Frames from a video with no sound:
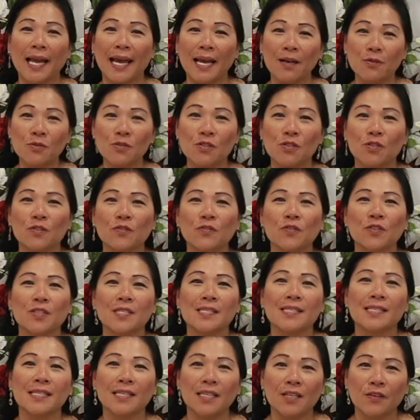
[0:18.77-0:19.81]
councillor for
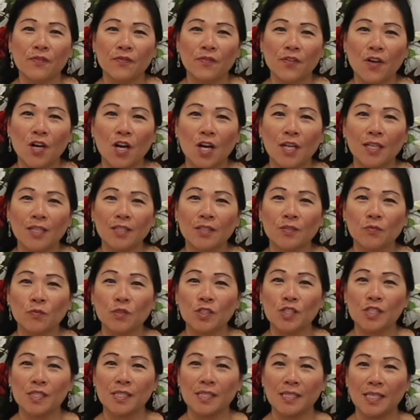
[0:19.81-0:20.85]
the city of Vaughan,
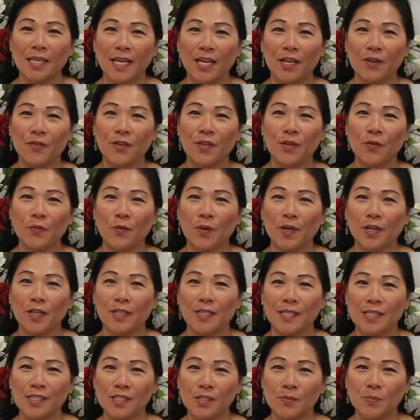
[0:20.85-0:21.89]
which is the area where
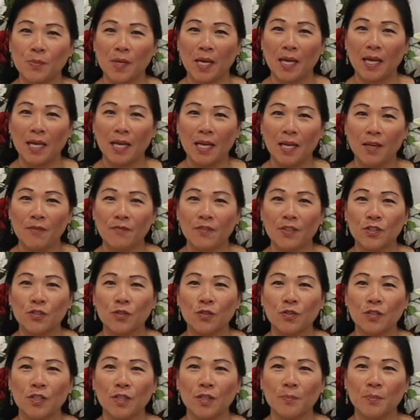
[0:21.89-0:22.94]
this uh,
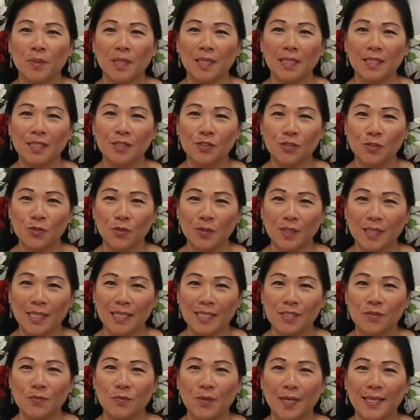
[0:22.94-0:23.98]
Victoria Ballet School
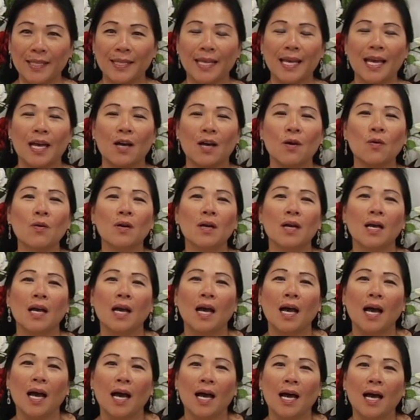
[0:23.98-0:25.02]
is right now.
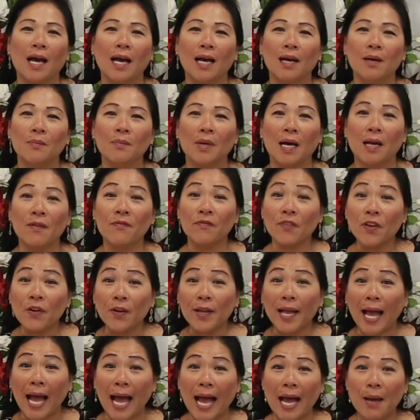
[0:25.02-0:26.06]
Um, I'm
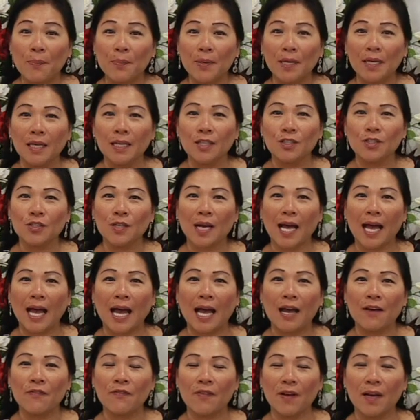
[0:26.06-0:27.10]
very happy to
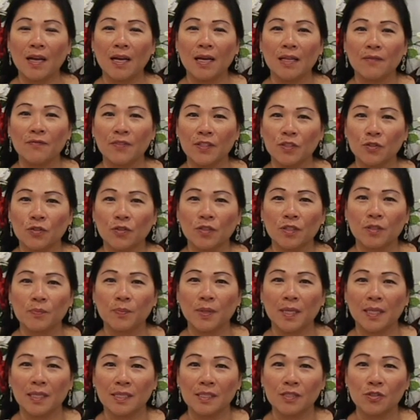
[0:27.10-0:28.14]
have uh, Victoria
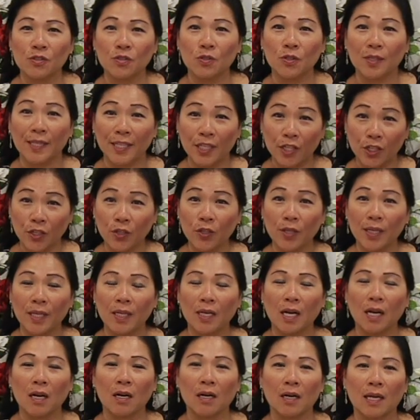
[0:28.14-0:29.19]
Ballet School here
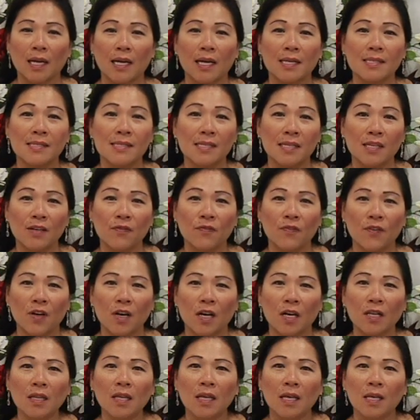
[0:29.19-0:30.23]
in our uh, city of
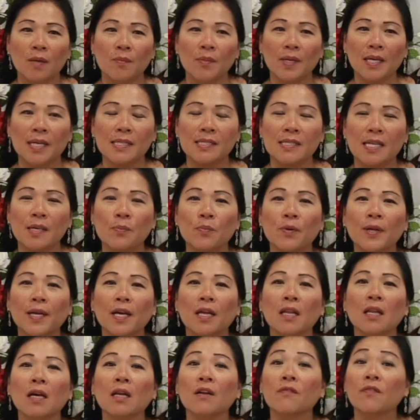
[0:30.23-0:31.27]
Vaughan because they bring
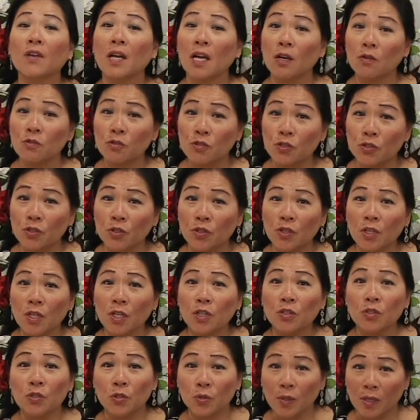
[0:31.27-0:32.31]
a lot of culture
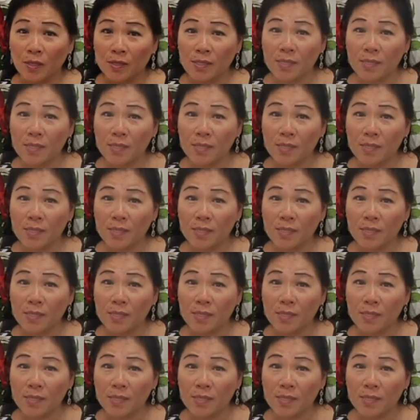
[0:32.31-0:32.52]
to our